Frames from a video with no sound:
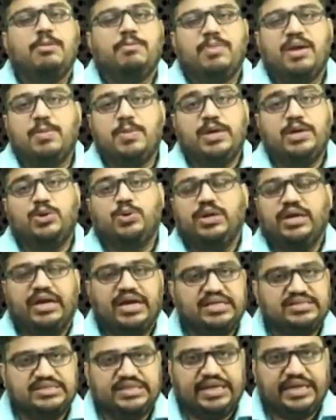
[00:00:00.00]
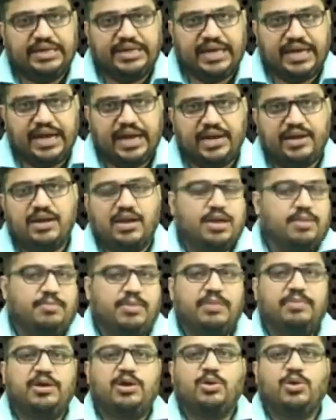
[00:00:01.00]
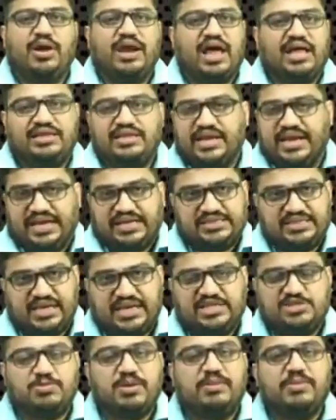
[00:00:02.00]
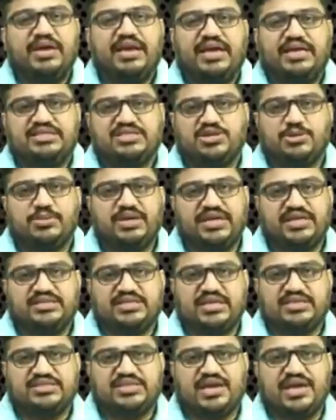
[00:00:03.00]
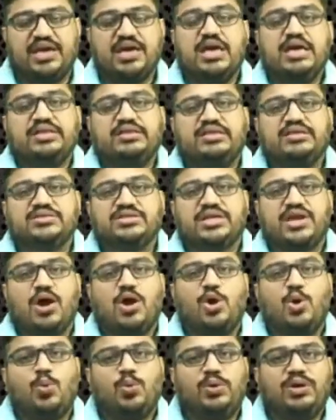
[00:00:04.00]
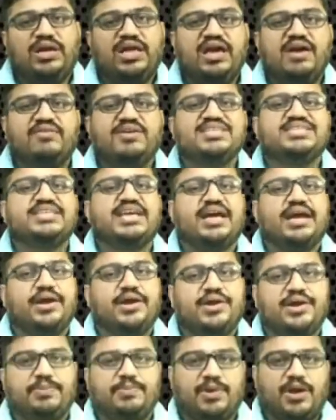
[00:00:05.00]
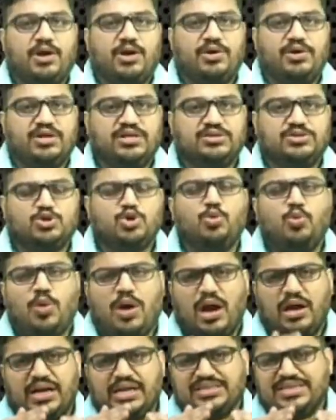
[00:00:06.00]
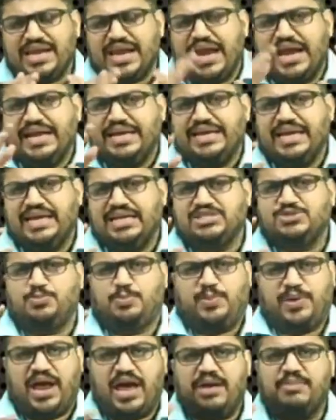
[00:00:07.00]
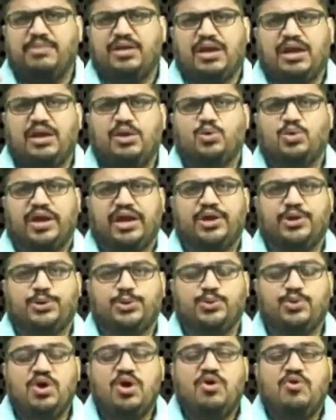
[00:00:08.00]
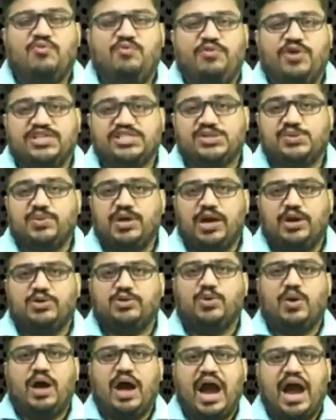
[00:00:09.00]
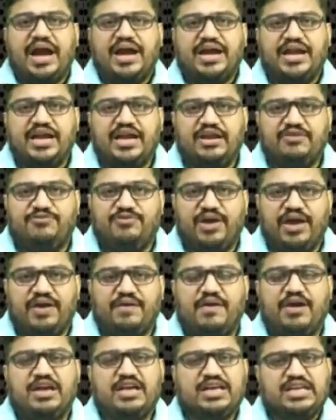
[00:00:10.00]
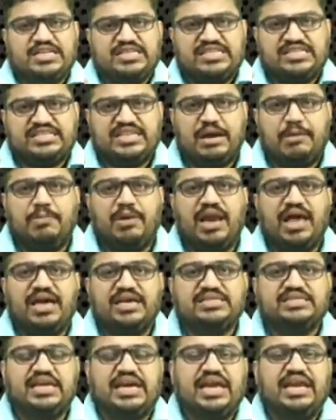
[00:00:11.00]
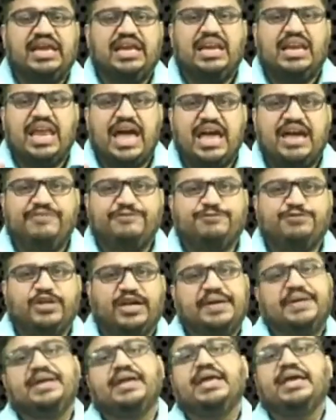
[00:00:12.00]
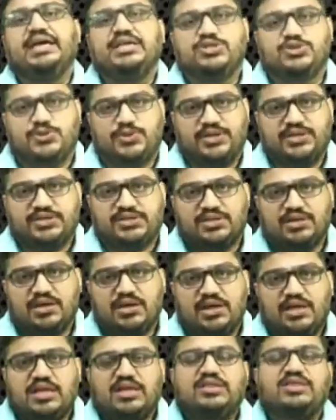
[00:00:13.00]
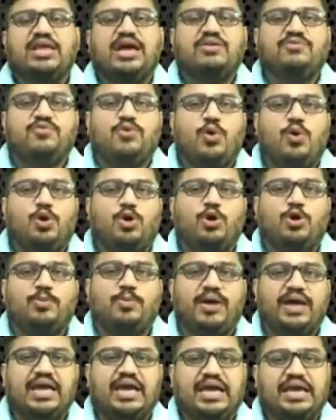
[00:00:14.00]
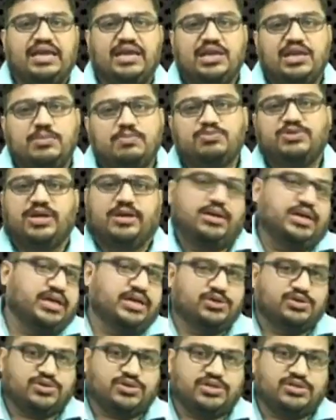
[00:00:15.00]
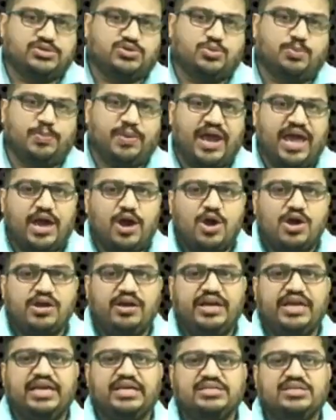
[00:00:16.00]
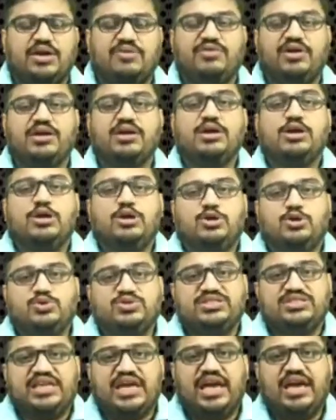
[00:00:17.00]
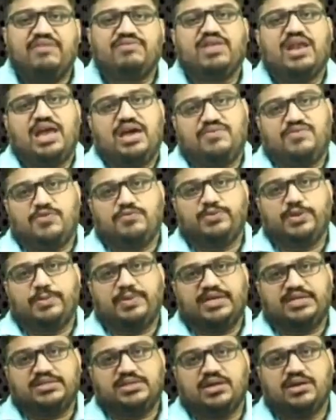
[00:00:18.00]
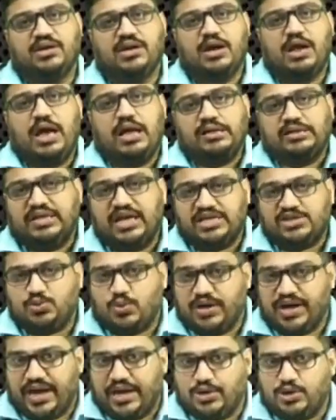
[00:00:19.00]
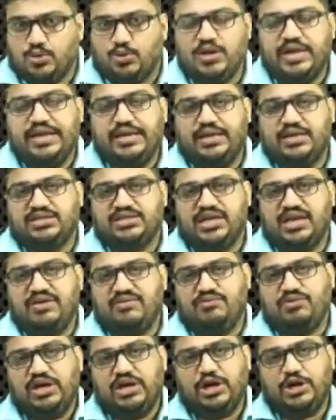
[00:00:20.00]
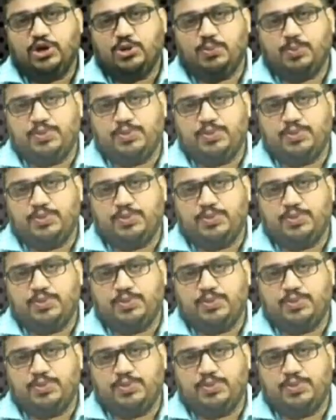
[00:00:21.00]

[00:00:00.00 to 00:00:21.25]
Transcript: Maybe you need a CT head, maybe your other x-rays, maybe an extremities x-ray. These are all only our secondary priority. So what does an ATLS primary look into? First we have to identify, stabilize any life threatening injuries, then followed by any limb threatening injury. So priority is our to save the life of the patient. That's what I told initially. We need to